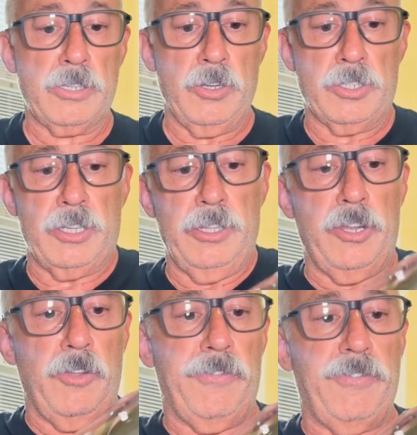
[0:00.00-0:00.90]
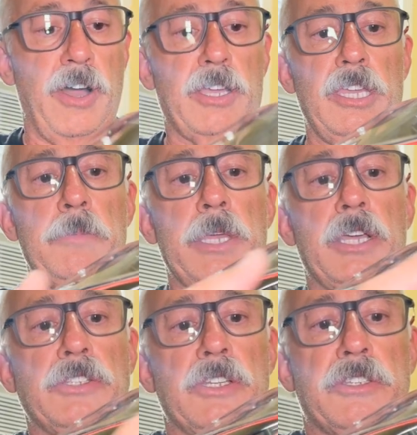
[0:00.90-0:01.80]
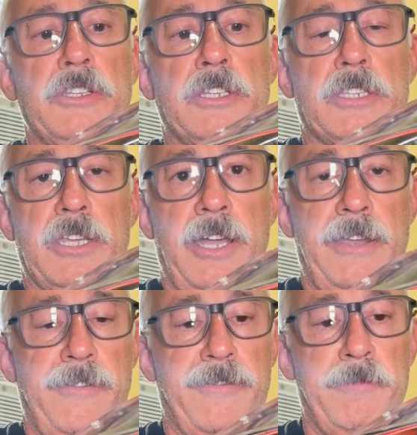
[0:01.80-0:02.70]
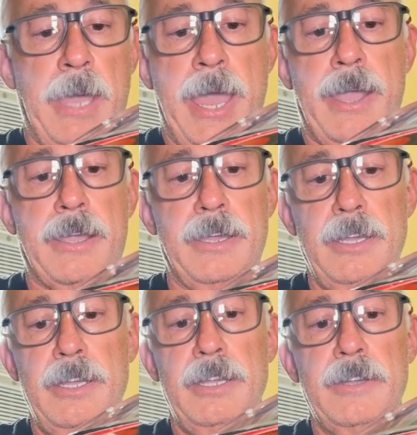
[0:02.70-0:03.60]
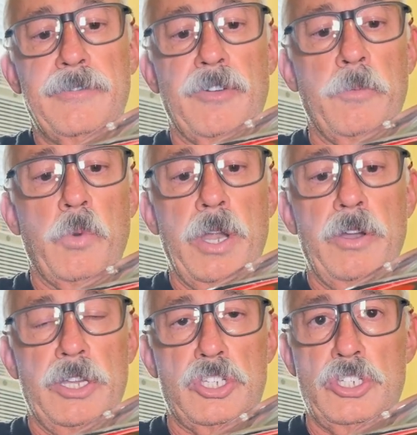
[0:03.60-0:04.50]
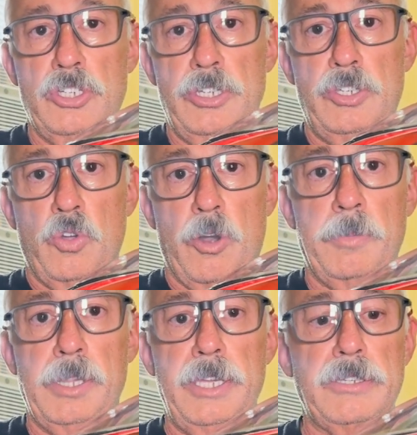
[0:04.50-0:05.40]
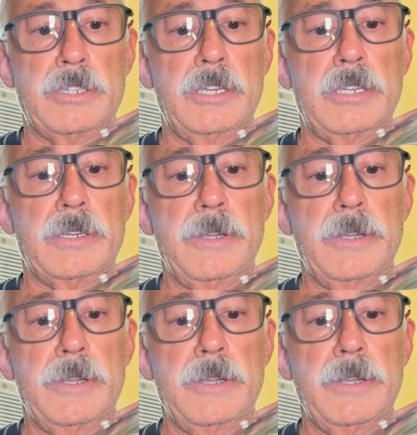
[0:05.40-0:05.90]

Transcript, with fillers: So it's a little funky because it sits kind of back from where it should normally sit